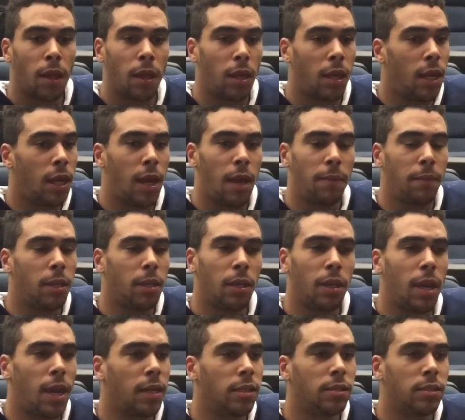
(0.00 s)
I
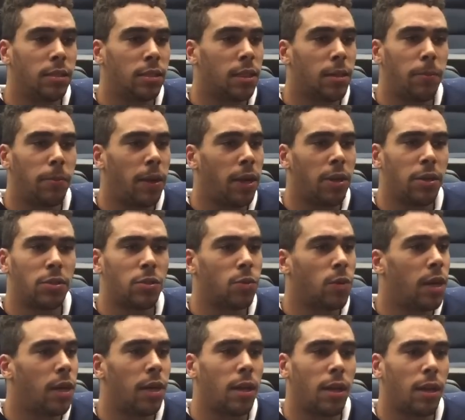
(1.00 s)
mean, Niles is a competitor as
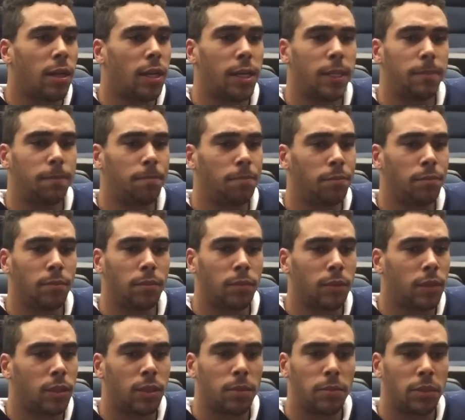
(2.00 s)
well.
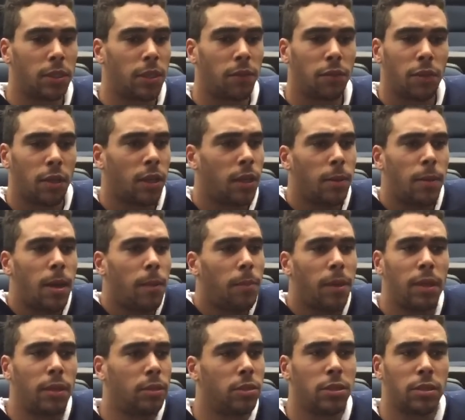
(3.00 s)
Some stuff to clean
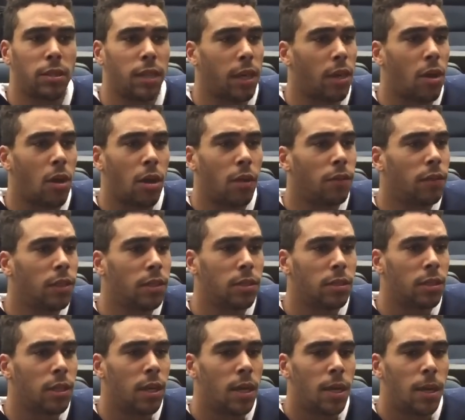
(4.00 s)
up, just like all of
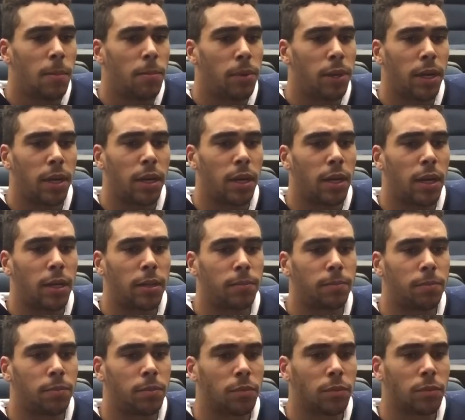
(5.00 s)
us. But,
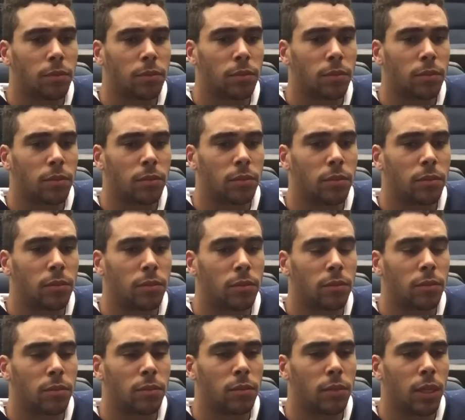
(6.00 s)

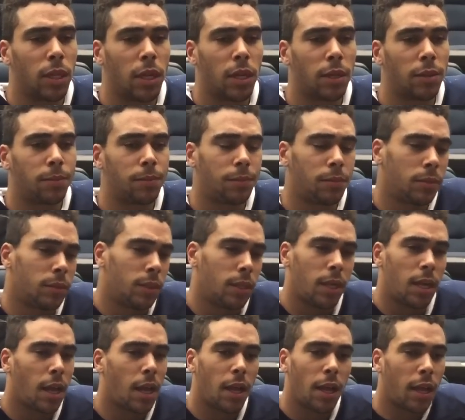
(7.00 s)
you know,
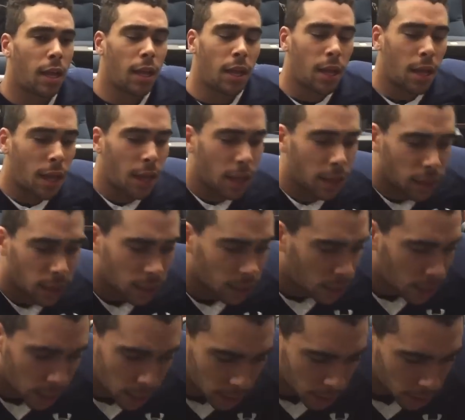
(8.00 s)
I
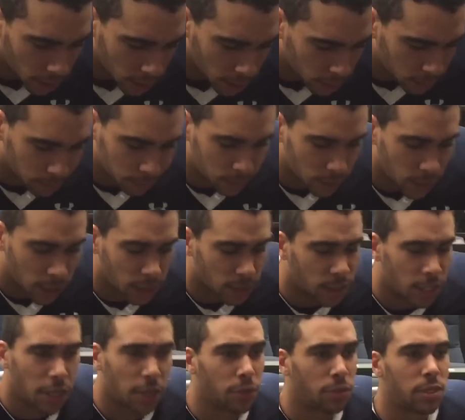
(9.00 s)
think that he
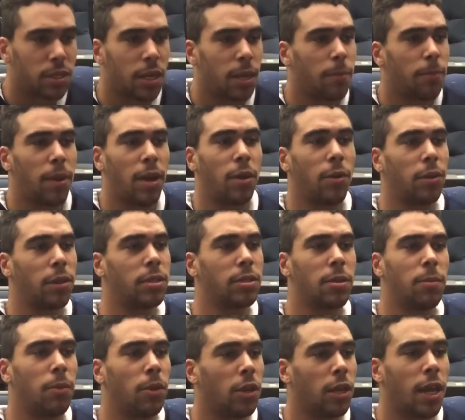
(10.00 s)
continues to get better with his
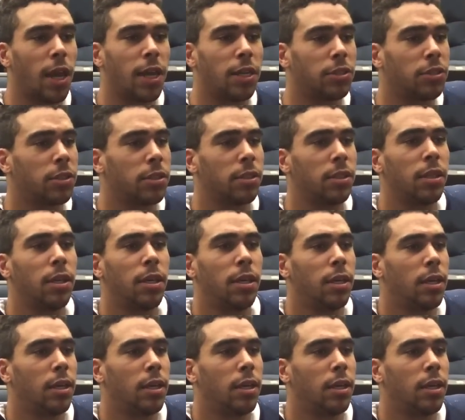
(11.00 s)
communication,